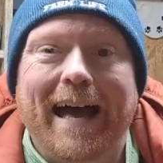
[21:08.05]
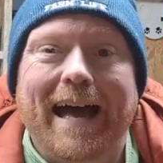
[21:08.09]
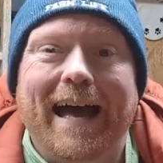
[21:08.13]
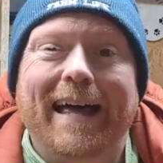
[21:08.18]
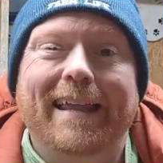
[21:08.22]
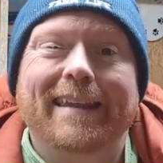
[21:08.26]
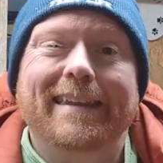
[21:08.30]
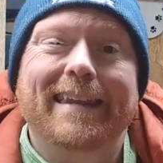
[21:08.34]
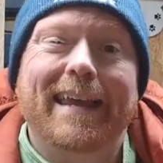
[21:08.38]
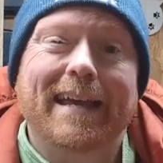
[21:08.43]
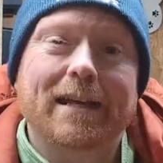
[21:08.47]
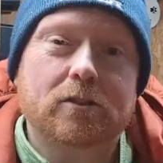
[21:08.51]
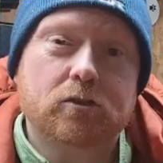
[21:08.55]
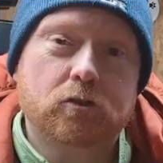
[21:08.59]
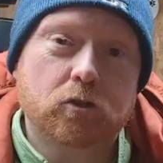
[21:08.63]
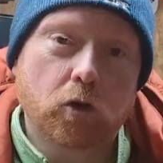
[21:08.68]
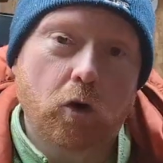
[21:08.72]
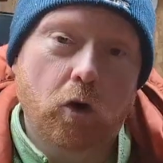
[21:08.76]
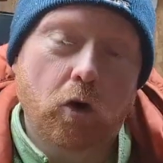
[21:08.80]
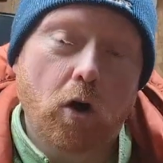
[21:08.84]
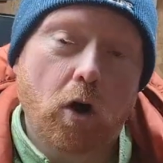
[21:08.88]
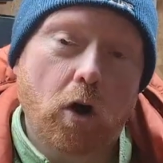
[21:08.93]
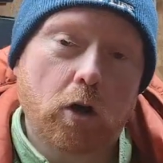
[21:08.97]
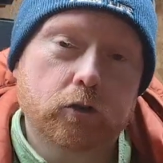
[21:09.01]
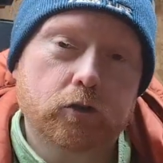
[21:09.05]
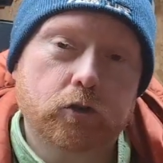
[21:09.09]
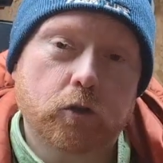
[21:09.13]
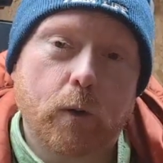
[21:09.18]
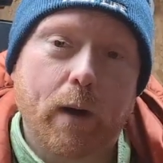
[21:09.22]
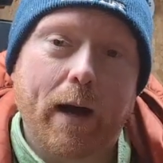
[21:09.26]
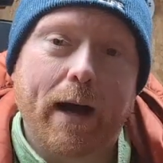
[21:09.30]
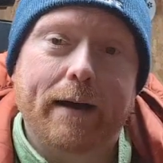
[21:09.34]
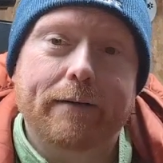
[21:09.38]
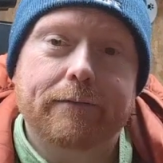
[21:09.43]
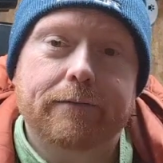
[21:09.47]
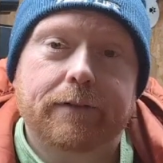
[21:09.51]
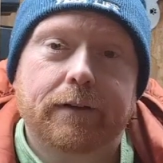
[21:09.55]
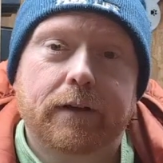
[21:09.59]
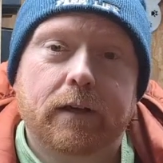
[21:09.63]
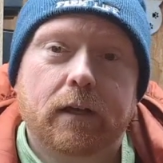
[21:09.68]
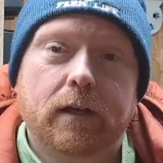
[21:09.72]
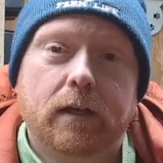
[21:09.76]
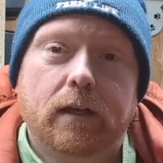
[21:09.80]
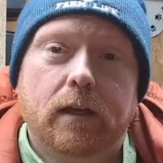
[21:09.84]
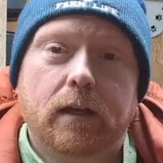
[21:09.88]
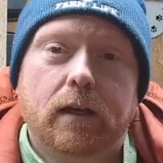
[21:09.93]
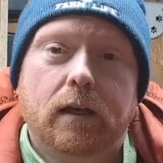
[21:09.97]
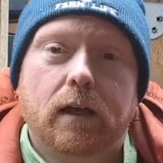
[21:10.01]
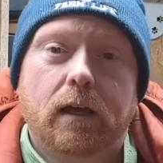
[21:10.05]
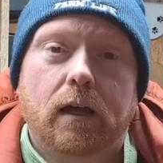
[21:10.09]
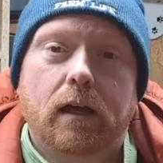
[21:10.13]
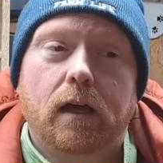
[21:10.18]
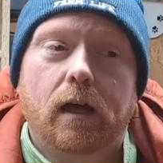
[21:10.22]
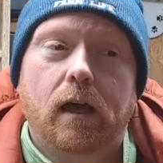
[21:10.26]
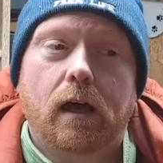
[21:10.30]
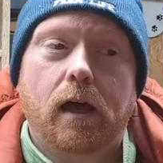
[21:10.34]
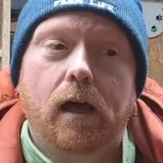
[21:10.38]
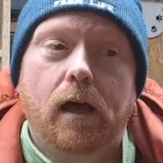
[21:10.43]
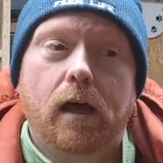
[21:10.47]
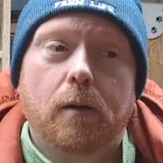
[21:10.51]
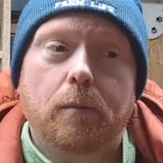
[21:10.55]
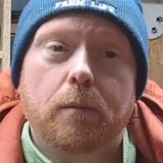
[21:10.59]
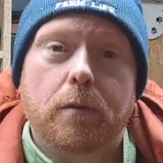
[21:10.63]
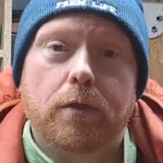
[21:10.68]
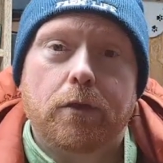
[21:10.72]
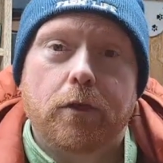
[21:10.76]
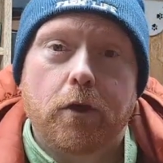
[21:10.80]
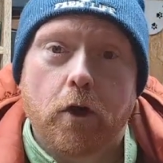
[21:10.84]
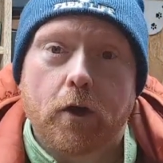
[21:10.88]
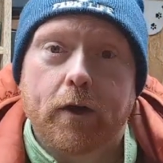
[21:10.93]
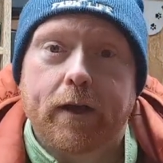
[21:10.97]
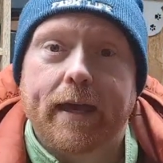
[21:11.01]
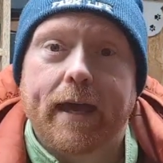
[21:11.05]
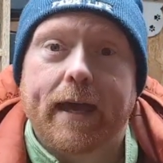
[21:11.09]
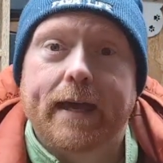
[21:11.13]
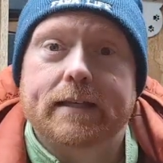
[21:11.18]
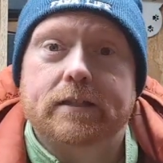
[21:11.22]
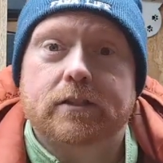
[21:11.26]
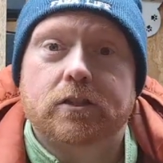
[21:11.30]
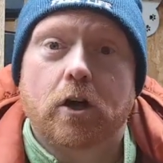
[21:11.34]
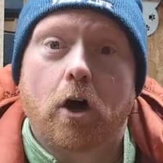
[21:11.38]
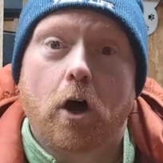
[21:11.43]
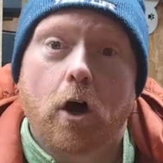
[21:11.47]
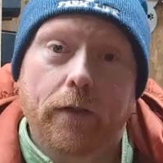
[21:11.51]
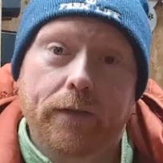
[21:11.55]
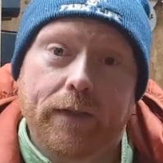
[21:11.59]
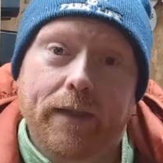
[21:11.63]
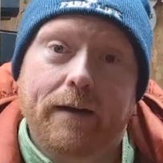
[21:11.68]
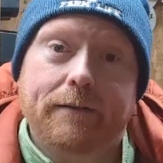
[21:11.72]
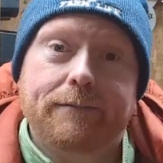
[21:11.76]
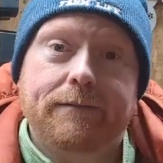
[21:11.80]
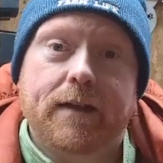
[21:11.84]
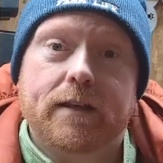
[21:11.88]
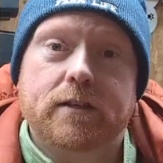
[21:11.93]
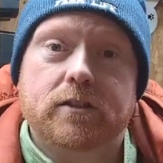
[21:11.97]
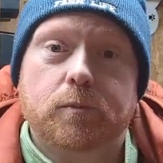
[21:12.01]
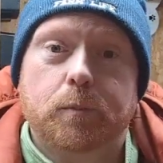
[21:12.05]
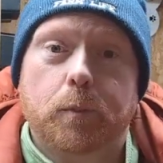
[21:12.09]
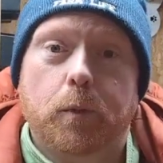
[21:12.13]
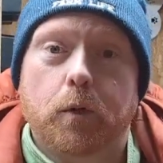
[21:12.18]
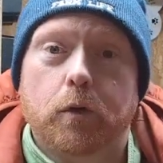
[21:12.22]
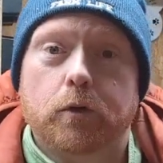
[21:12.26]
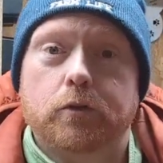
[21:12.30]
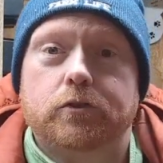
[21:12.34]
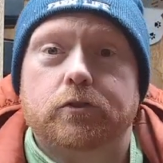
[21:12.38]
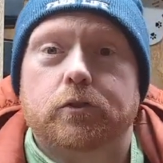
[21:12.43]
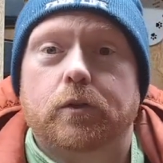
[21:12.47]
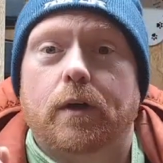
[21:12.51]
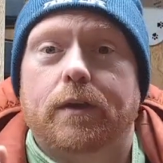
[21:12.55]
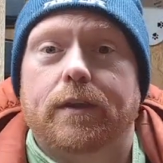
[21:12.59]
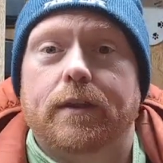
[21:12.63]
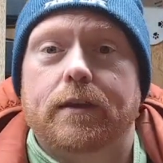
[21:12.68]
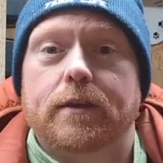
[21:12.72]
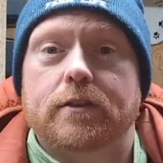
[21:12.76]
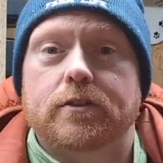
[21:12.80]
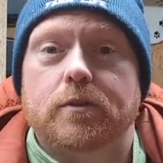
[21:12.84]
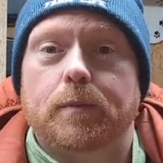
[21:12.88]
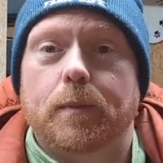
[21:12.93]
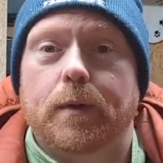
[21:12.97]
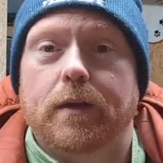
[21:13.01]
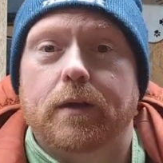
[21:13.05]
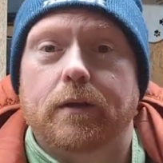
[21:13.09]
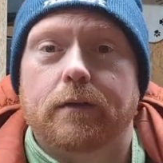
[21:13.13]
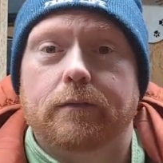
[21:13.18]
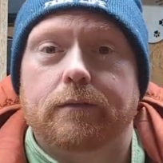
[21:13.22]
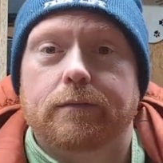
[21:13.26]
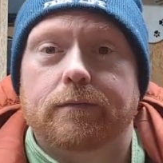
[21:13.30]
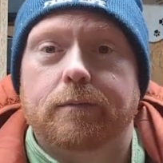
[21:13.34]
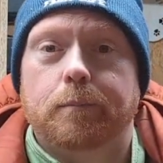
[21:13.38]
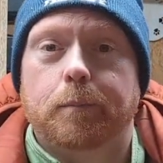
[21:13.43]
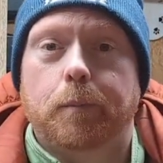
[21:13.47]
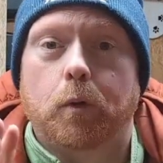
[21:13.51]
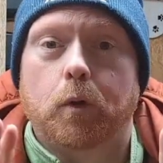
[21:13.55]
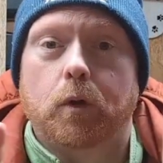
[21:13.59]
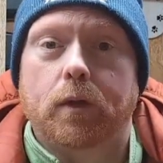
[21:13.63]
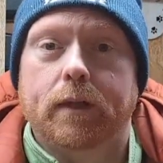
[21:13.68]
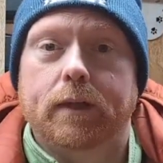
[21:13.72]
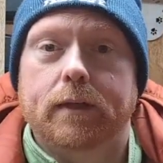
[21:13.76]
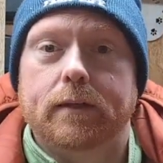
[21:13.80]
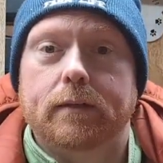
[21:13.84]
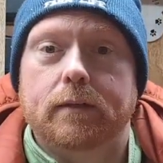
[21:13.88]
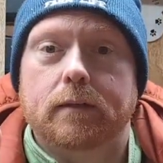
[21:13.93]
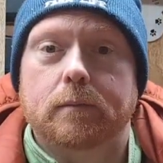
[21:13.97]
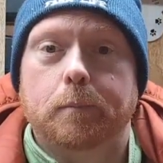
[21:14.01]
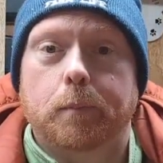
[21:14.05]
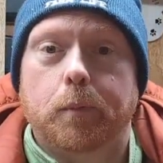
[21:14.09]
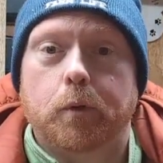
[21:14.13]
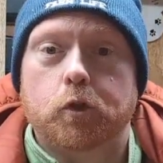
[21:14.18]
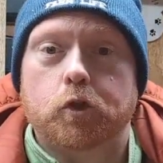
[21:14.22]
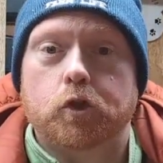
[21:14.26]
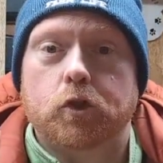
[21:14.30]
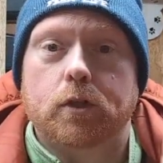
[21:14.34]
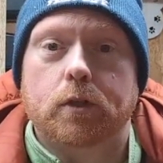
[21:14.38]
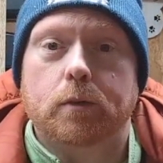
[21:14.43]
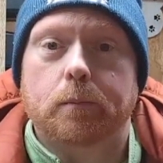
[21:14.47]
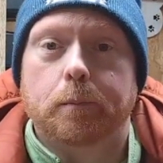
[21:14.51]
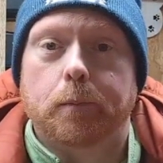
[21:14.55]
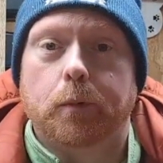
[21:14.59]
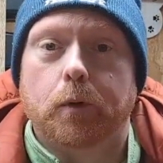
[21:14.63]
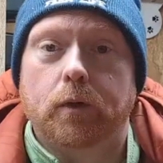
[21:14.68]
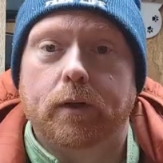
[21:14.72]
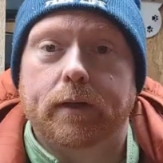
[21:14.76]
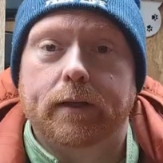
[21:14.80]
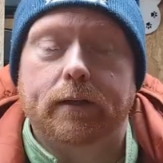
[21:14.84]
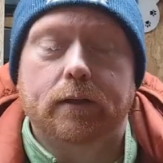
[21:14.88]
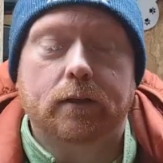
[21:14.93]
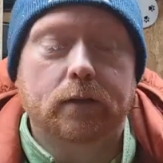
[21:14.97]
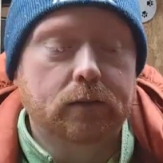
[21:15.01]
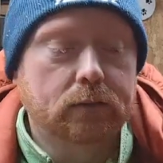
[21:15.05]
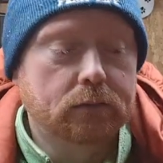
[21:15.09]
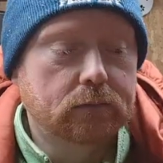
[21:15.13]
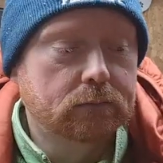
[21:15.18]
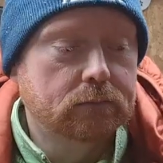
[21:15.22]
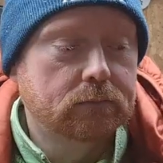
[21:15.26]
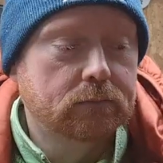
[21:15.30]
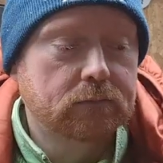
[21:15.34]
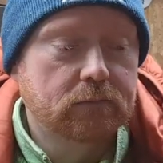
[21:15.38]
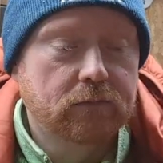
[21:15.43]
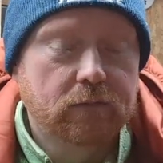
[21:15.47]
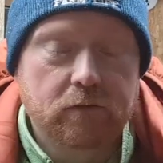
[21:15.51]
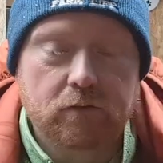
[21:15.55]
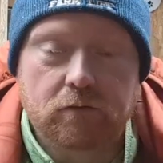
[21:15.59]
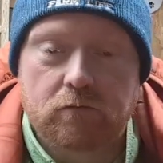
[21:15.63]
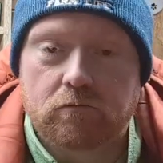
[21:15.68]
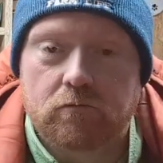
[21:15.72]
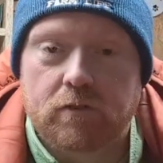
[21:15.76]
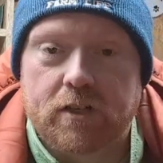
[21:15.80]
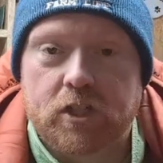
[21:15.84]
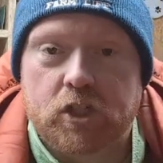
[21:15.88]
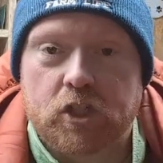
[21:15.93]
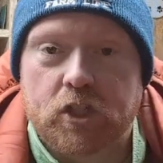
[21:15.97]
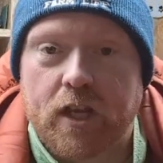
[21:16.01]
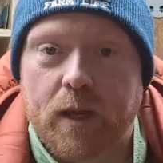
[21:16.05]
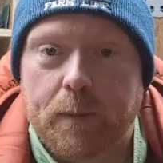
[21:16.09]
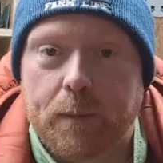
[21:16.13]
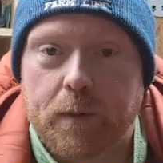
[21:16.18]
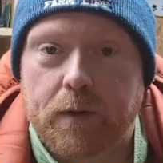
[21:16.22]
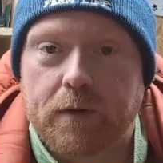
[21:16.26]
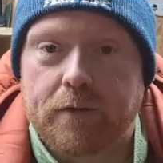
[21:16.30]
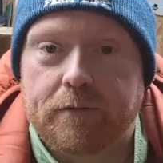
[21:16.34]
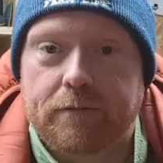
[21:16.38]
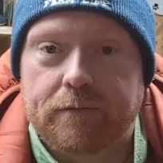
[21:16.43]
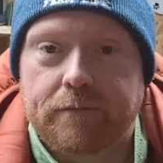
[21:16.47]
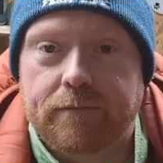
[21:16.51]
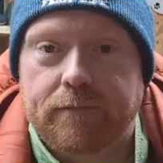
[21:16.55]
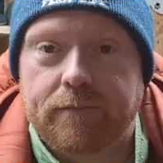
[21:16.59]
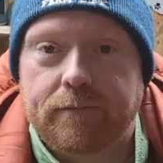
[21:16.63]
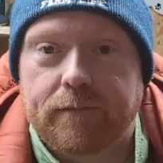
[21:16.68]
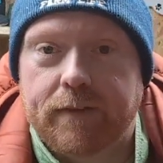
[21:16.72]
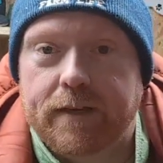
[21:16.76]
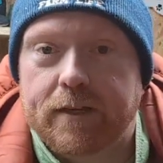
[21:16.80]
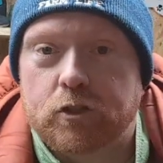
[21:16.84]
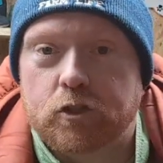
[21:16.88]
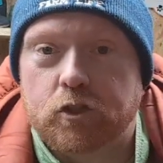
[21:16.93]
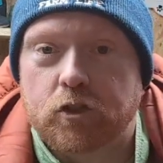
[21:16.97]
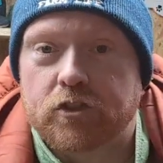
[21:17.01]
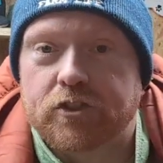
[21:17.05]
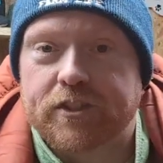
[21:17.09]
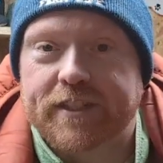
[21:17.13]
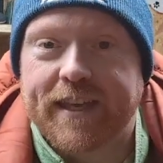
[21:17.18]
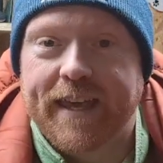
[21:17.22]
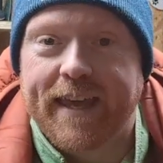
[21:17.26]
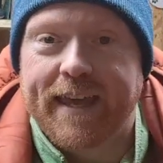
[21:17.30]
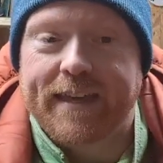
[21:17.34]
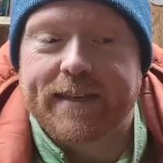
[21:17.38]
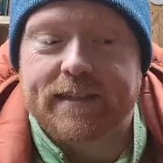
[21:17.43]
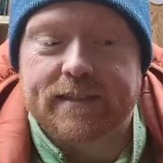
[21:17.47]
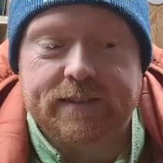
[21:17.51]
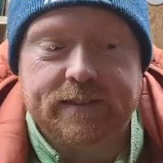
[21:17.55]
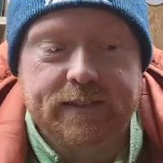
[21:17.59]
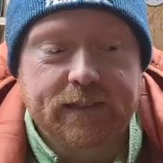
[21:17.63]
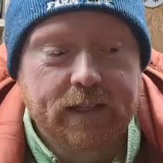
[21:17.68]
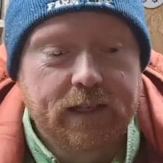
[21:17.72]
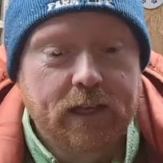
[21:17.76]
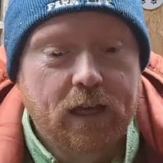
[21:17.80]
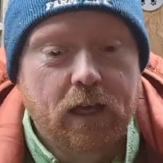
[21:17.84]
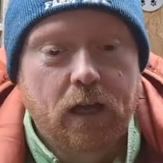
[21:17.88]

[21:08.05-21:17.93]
And next door also have their gates on that fence post. So I think there's a bit of pulling, pushing and pulling and reshaping of each other's gates.